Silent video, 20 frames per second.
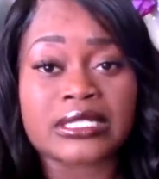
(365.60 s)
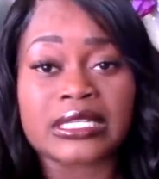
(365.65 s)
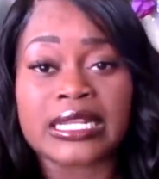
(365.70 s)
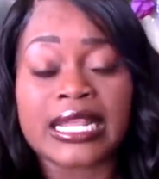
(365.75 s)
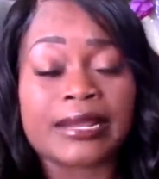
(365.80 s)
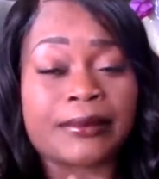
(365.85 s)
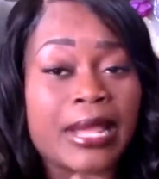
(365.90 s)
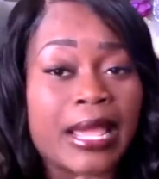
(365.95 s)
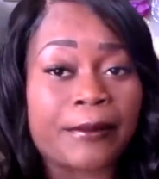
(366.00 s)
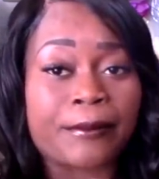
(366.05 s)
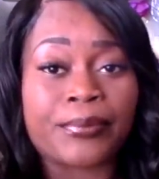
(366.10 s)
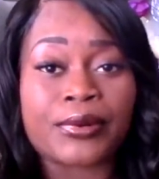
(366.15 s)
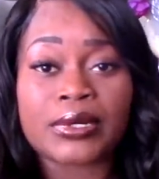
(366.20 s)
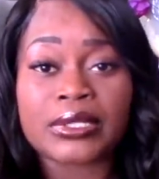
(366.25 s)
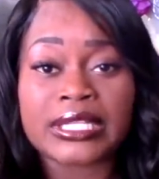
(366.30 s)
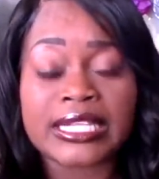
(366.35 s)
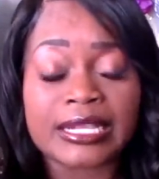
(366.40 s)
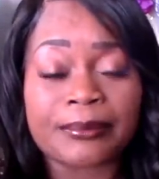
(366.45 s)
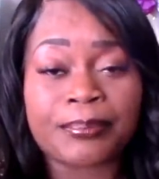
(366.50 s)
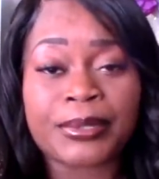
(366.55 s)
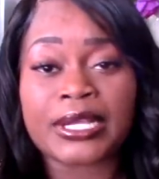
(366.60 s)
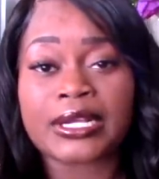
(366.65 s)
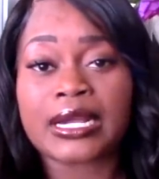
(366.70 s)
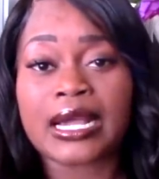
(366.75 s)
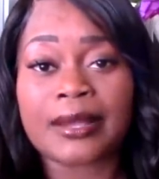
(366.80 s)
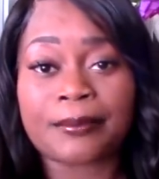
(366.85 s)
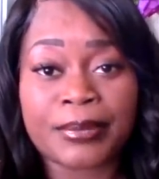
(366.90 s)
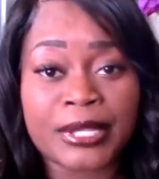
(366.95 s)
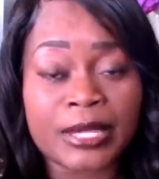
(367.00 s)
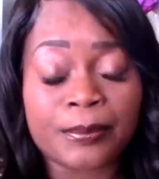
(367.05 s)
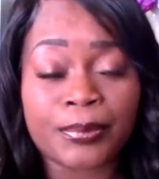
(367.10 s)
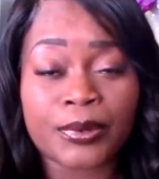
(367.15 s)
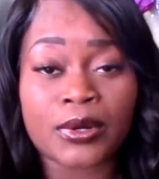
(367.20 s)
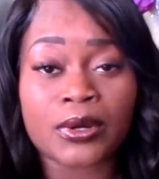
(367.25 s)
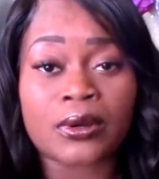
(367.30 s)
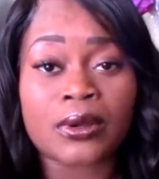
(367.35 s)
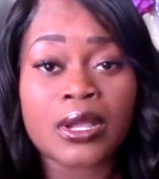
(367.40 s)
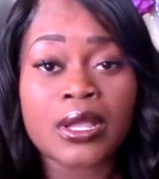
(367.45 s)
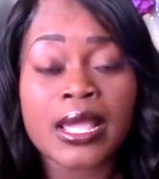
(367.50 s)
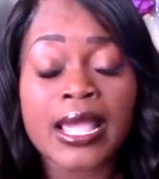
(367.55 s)
and, and, and bully and pick on
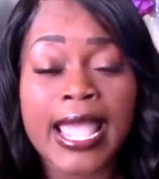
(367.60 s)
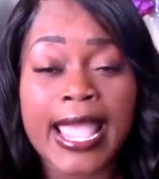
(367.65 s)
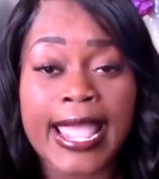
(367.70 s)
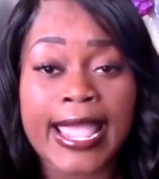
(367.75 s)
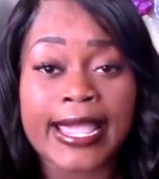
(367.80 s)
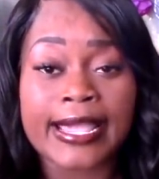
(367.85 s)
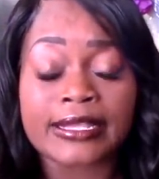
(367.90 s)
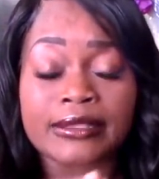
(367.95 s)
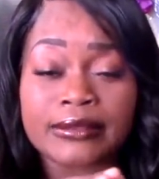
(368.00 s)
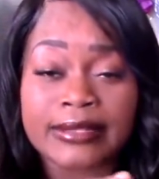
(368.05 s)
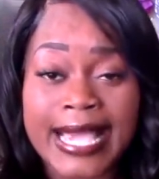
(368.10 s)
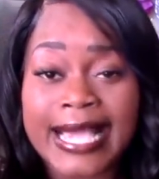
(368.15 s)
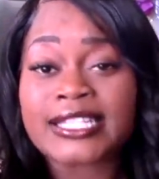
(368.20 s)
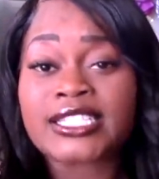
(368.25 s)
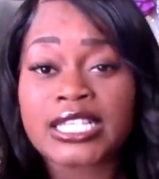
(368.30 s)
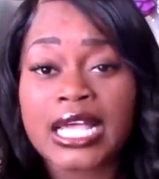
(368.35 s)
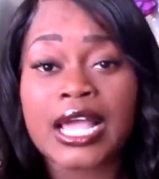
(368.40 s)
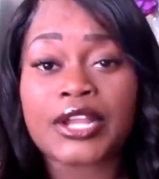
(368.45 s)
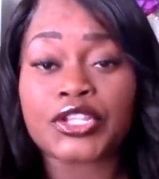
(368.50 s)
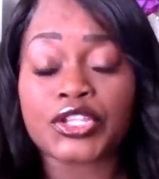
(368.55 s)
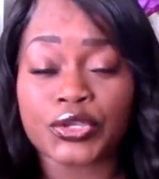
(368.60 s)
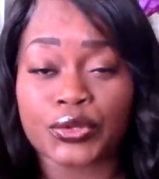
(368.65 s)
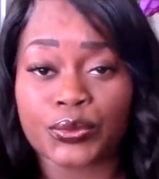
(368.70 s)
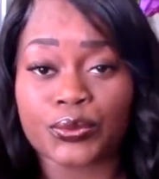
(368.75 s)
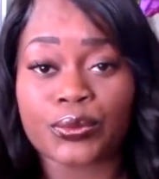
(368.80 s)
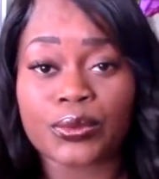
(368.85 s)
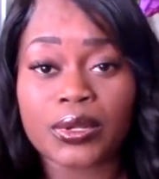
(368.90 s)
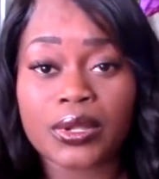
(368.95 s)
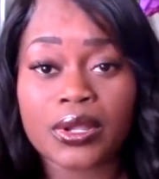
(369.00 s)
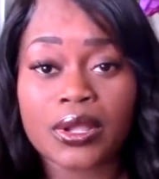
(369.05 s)
people, and that's on you.